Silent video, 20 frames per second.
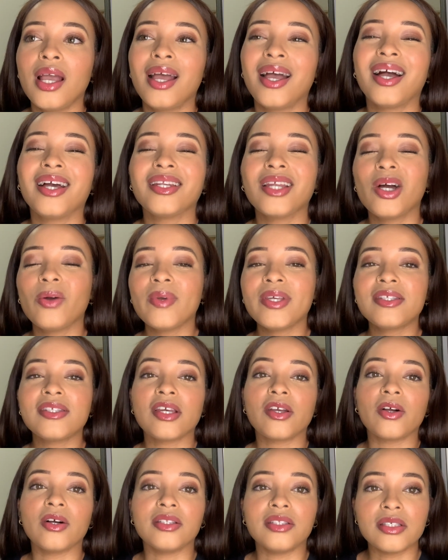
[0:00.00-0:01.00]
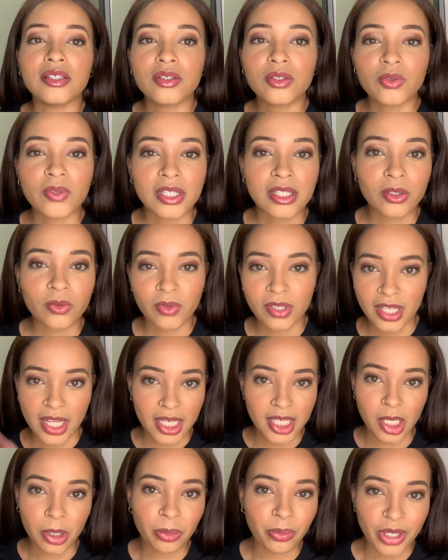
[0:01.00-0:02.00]
And I always take all these tweets with
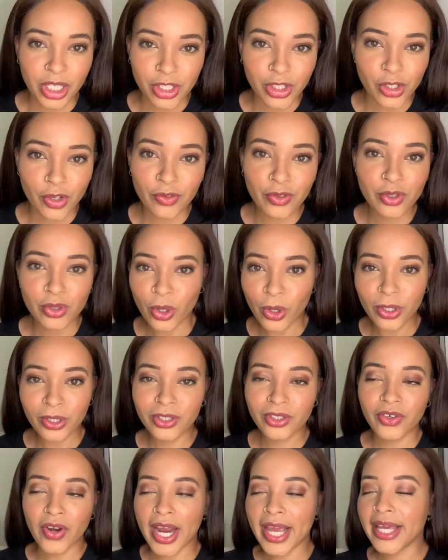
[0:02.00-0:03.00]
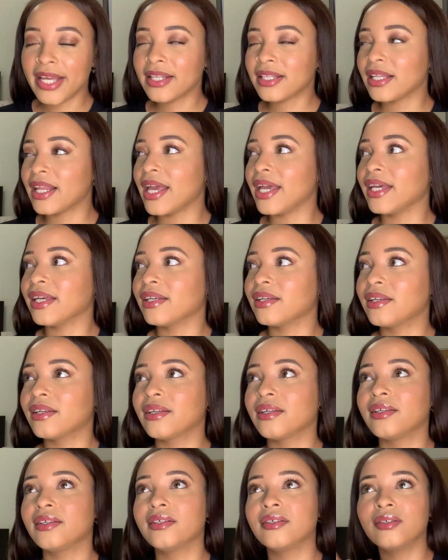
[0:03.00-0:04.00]
like a pinch of salt, right? Like
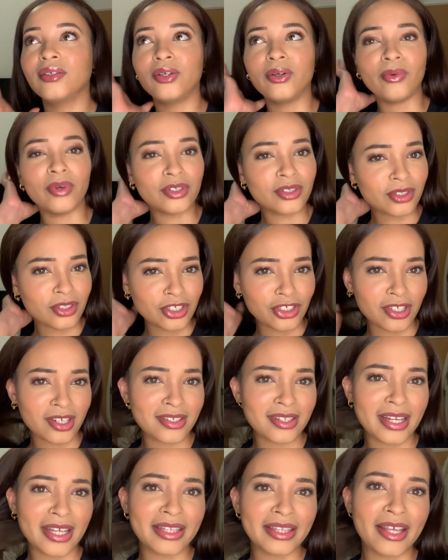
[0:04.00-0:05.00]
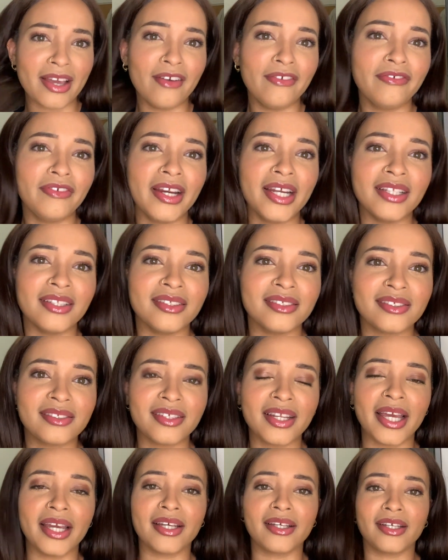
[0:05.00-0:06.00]
who wants to just let their friends
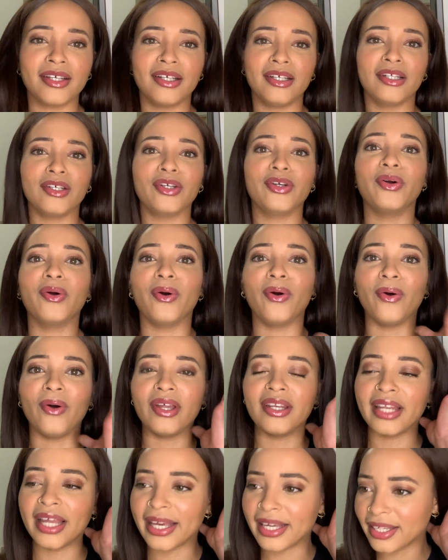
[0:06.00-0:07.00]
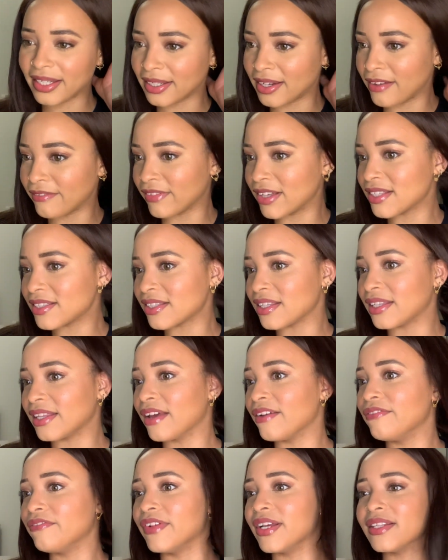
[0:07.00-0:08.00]
like go and like never see
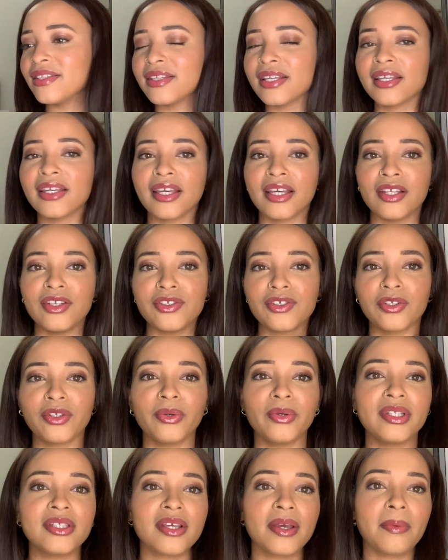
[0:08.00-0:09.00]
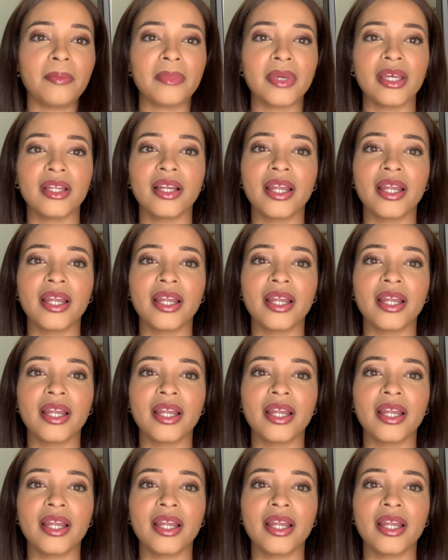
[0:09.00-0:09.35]
their friends again? Do you know what I mean?